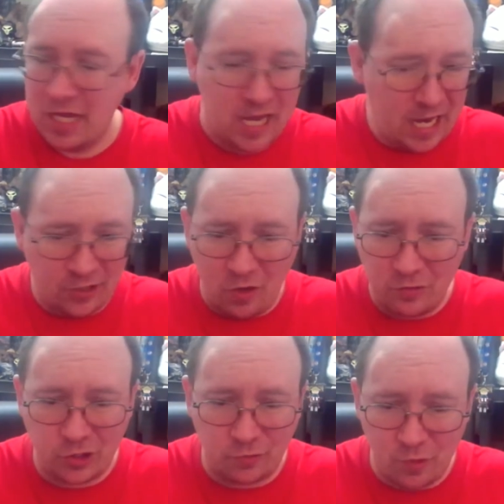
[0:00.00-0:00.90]
It
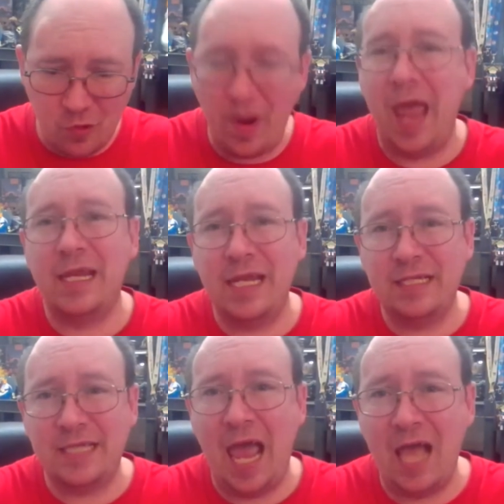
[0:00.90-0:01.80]
goes through, and
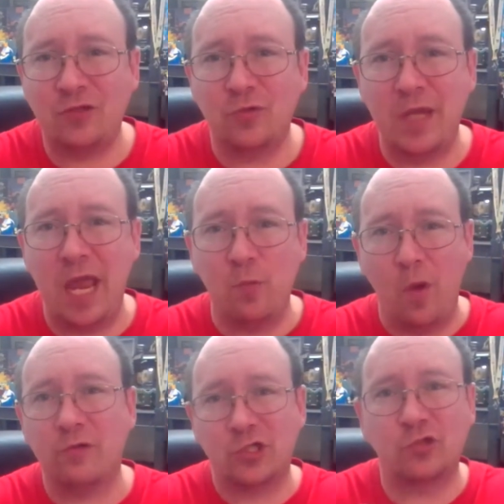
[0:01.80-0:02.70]
it's actually a
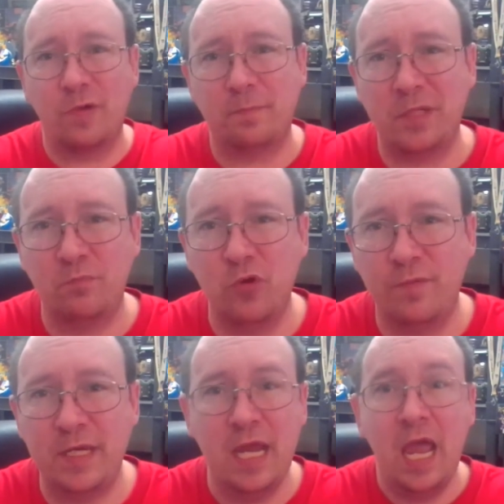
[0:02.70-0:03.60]
well-scripted
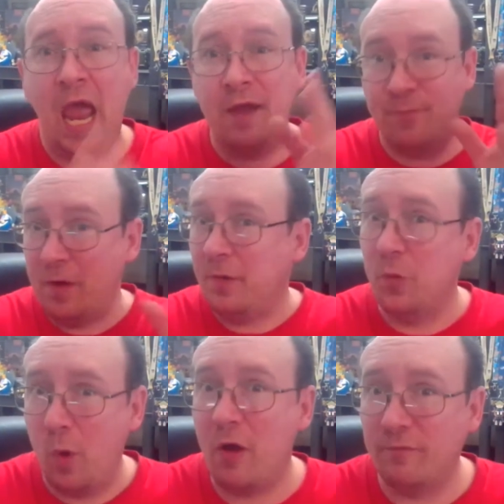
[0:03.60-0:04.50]
movie, a very
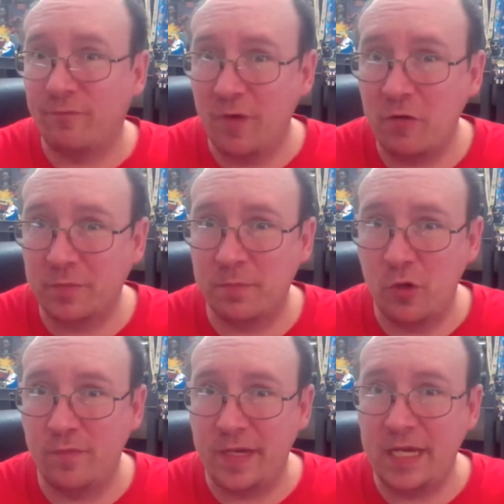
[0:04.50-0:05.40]
well-filmed
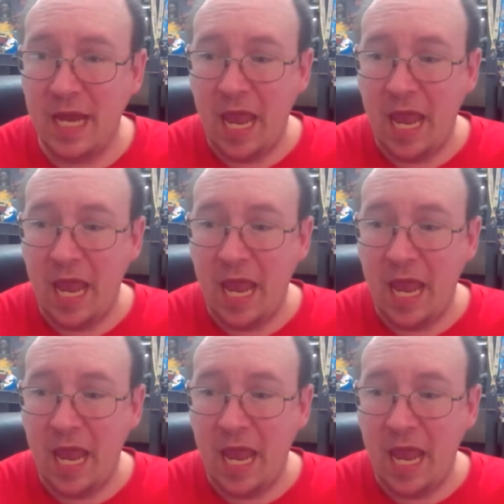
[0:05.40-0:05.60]
movie,